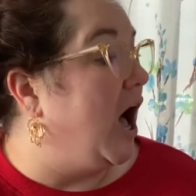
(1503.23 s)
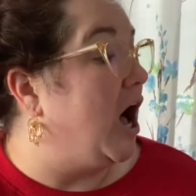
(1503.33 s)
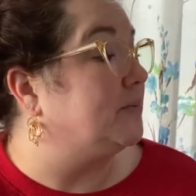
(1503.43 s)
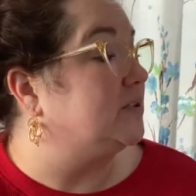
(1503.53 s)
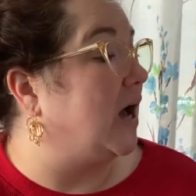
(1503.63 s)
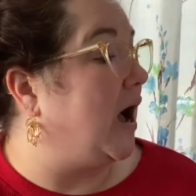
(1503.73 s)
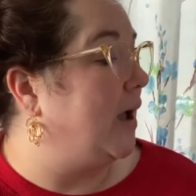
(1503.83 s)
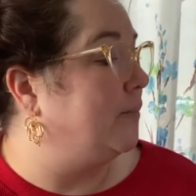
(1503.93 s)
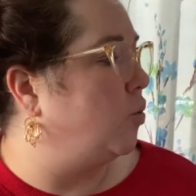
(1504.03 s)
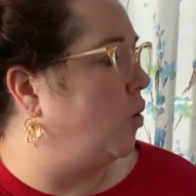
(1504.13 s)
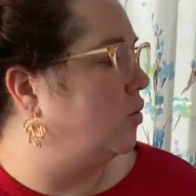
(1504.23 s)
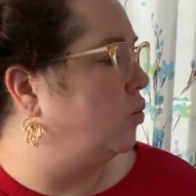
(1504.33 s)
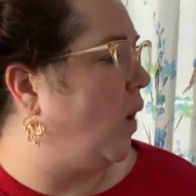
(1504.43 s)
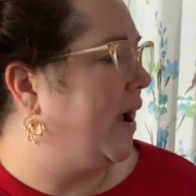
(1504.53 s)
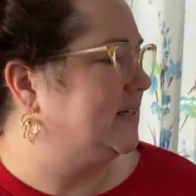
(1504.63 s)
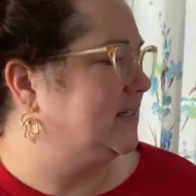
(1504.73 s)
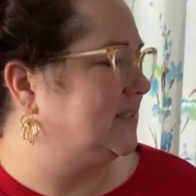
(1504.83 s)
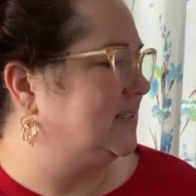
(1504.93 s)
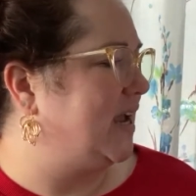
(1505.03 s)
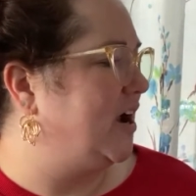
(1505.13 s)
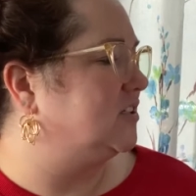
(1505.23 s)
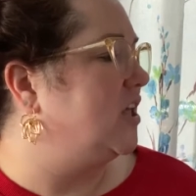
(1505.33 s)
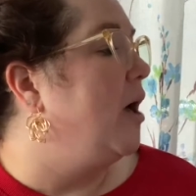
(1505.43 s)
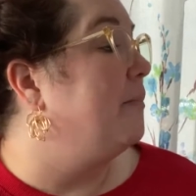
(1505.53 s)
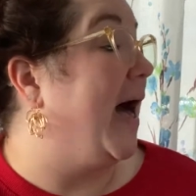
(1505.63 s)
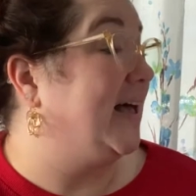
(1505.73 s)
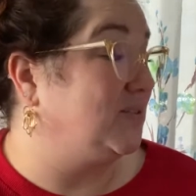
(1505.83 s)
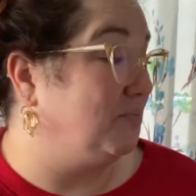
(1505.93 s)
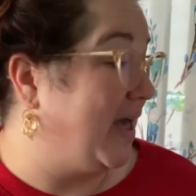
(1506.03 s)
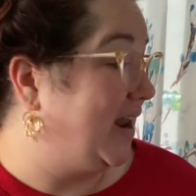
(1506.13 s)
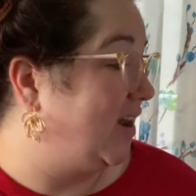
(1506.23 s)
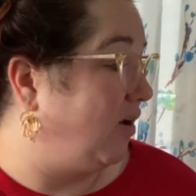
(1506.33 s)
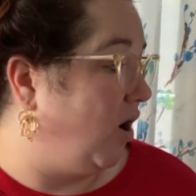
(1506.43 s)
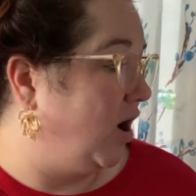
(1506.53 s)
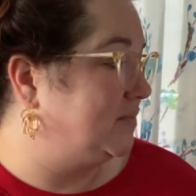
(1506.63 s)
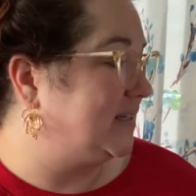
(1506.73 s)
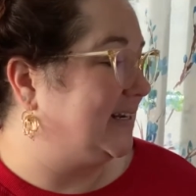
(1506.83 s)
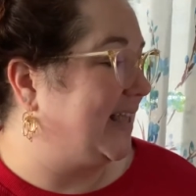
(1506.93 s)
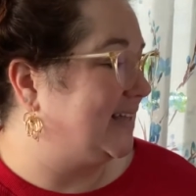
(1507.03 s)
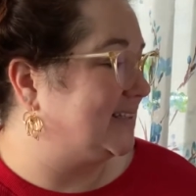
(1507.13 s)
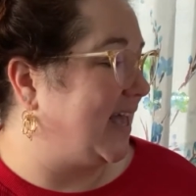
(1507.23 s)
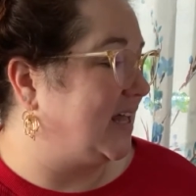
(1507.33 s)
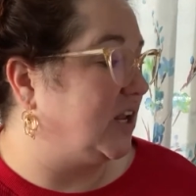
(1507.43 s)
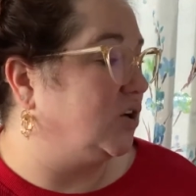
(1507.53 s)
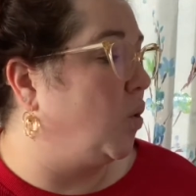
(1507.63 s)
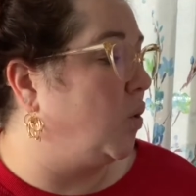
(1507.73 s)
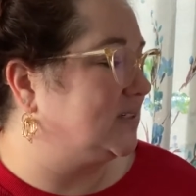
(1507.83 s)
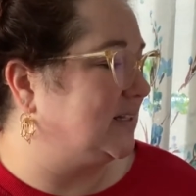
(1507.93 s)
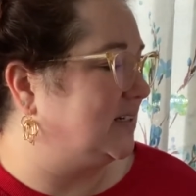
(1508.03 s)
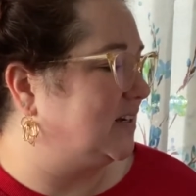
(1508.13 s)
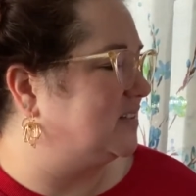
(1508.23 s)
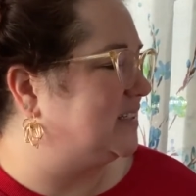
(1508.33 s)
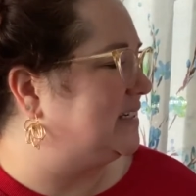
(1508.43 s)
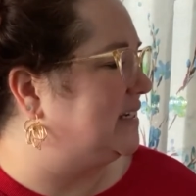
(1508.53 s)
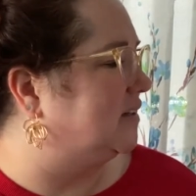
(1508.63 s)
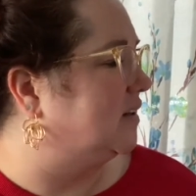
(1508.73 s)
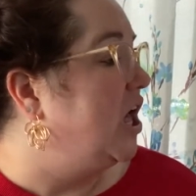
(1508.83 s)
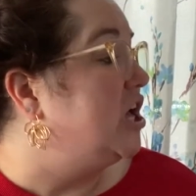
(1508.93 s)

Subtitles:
Up time-worn winding stairs, past men-at-arms in casquette and corselet of steel,